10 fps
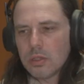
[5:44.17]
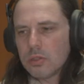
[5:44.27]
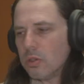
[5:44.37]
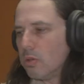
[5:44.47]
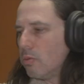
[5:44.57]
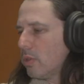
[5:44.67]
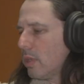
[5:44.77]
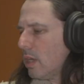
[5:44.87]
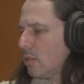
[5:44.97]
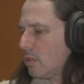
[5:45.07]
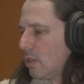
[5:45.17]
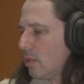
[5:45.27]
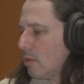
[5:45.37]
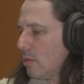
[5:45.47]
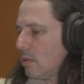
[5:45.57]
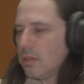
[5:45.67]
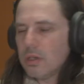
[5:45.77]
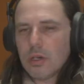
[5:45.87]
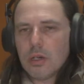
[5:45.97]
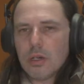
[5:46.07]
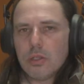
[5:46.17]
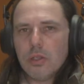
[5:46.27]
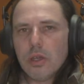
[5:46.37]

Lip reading: So with that said, the